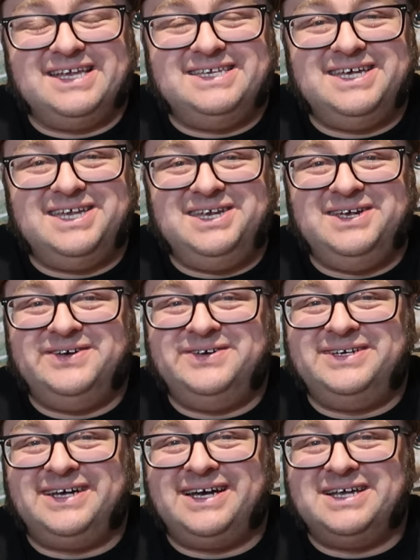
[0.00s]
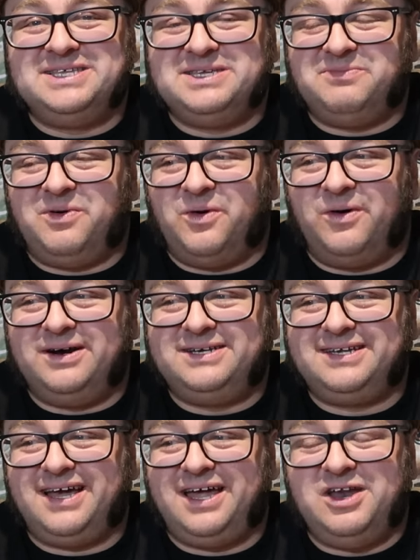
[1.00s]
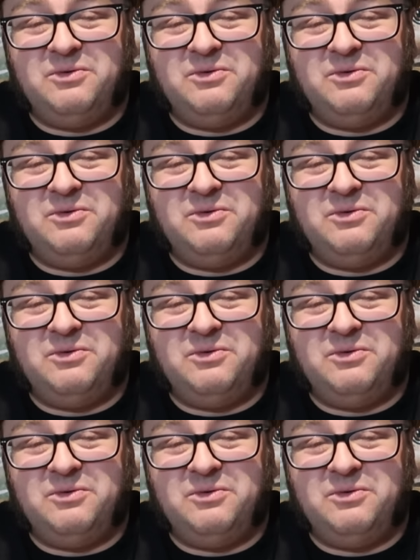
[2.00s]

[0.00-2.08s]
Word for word: continued uh, support, uh,